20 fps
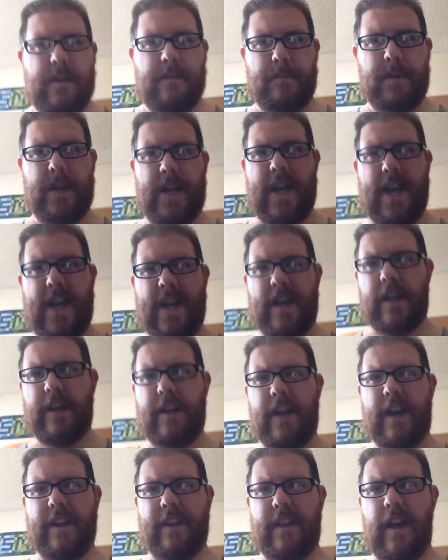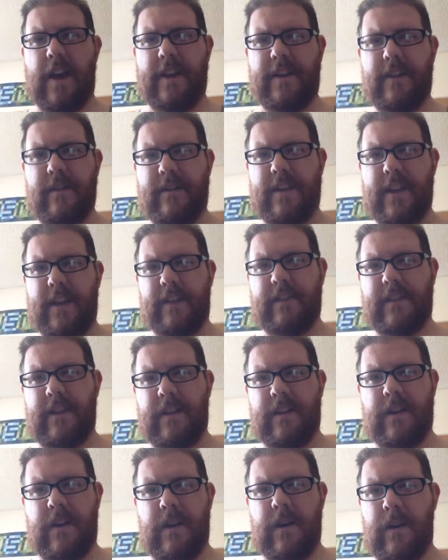yeah, I do think
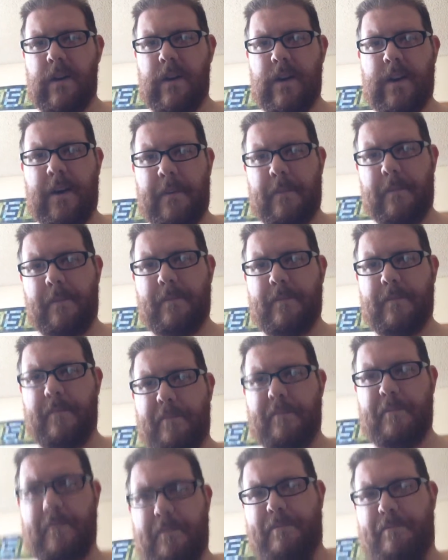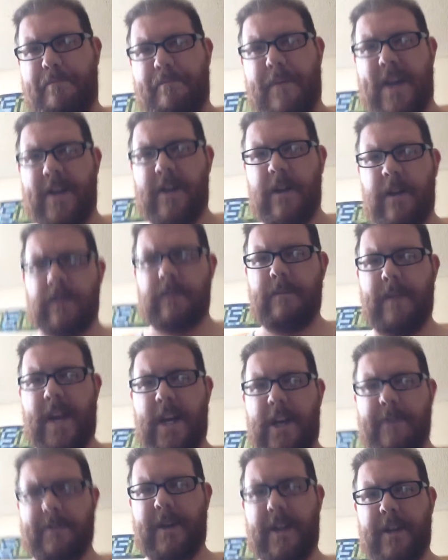there are better
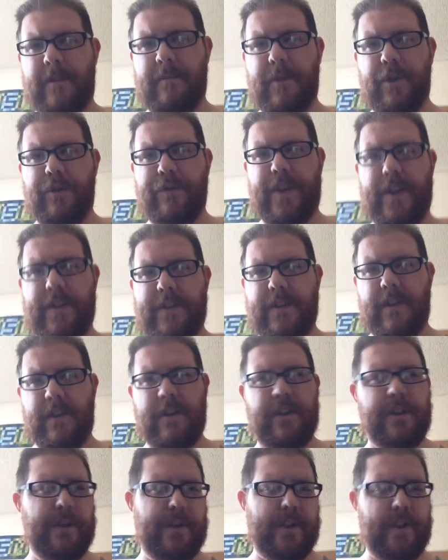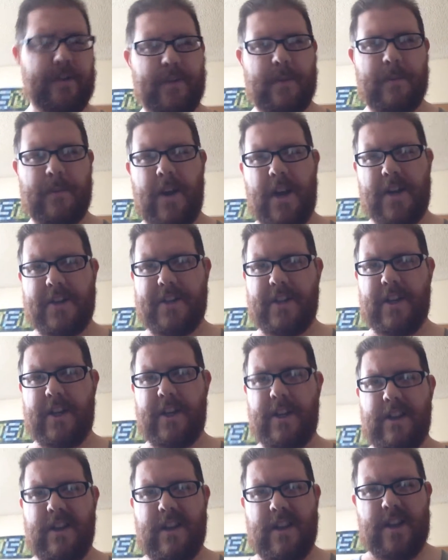animated movies, including from
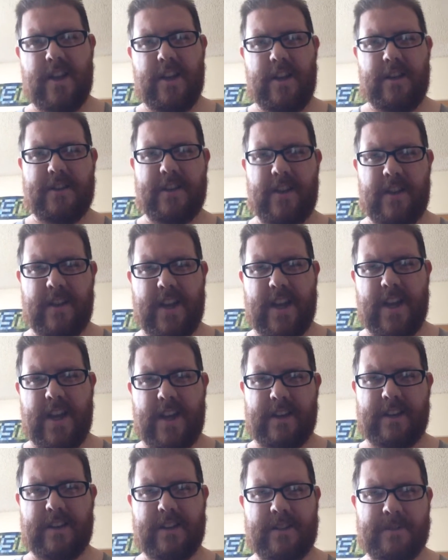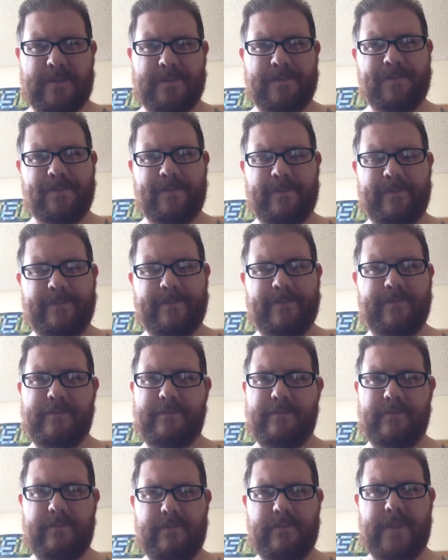Russia. So yeah,
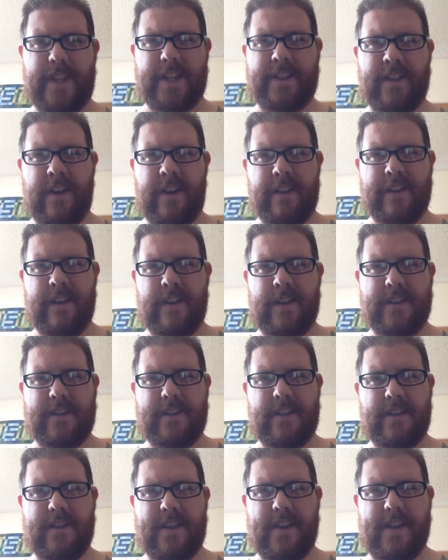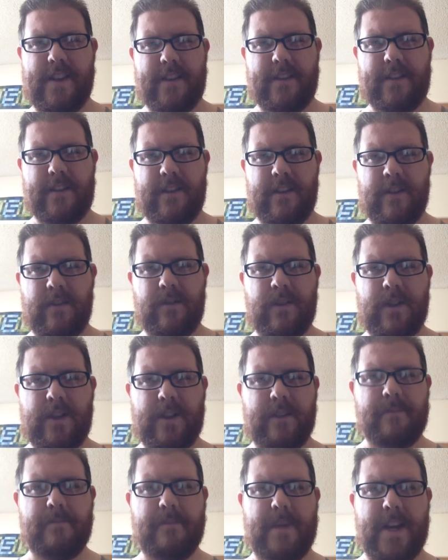that's all there is to say.
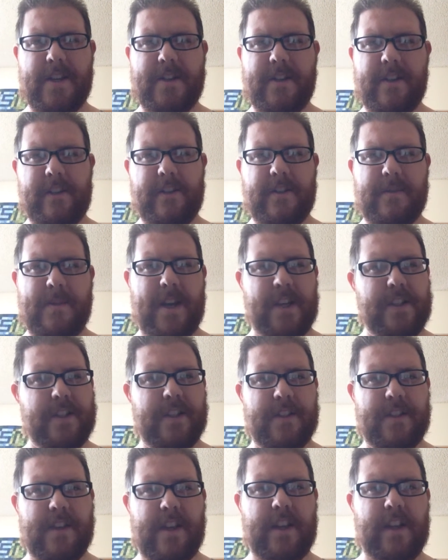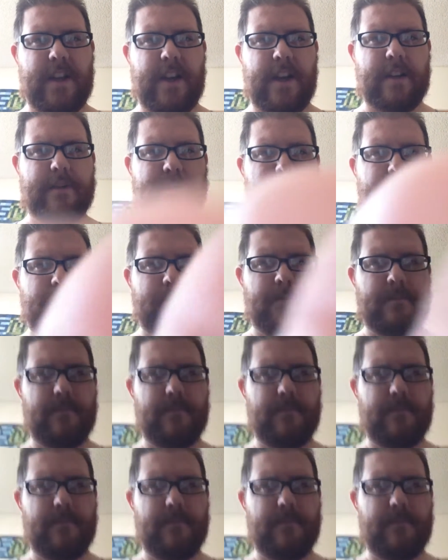So, mash it and smash it, signing off.